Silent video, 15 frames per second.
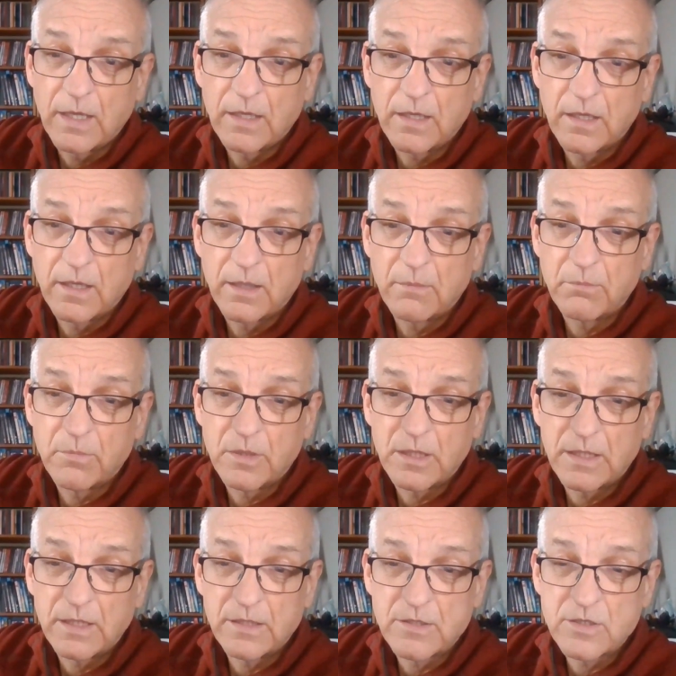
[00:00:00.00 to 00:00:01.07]
Um,
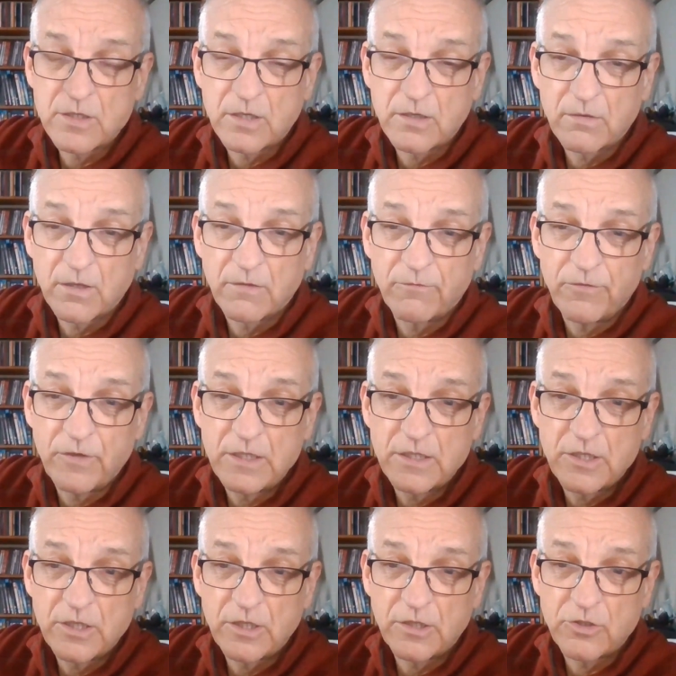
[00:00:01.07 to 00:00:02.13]
it's a, a,
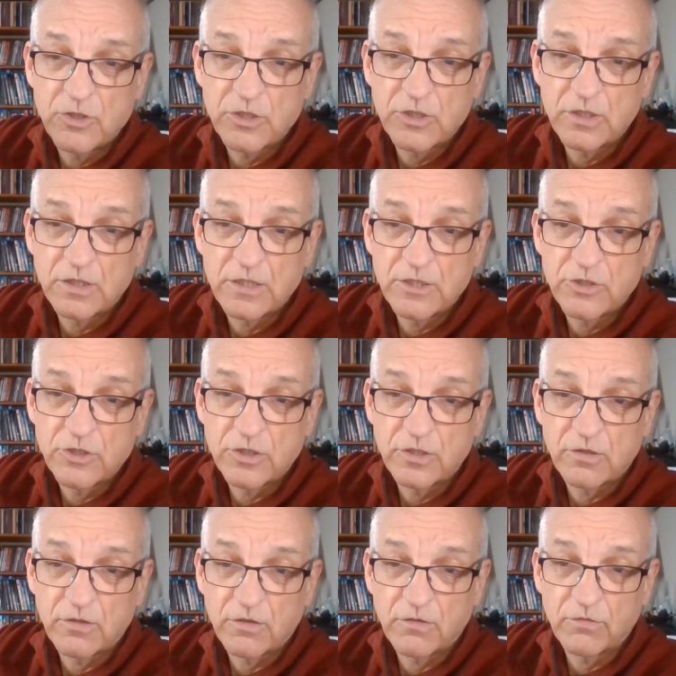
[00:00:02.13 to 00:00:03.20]
vintage
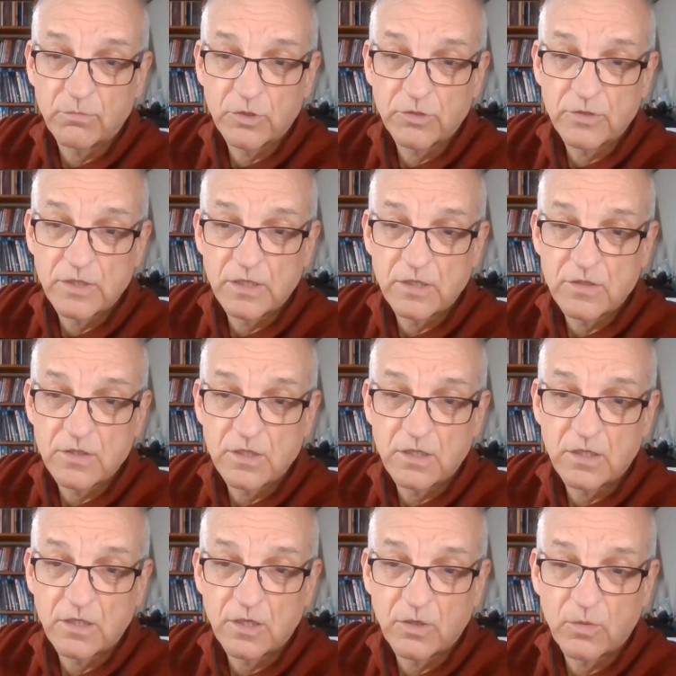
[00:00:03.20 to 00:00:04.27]
edition of Monte
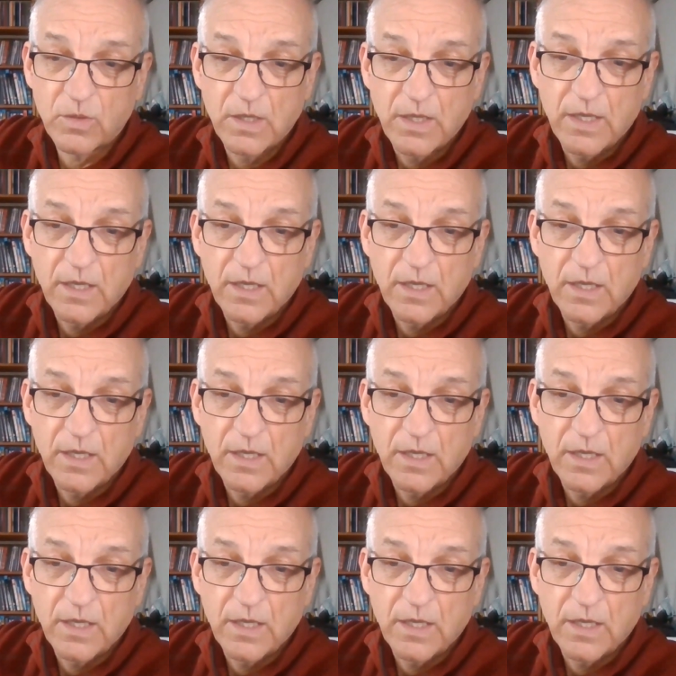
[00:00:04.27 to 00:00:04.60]
Cassino,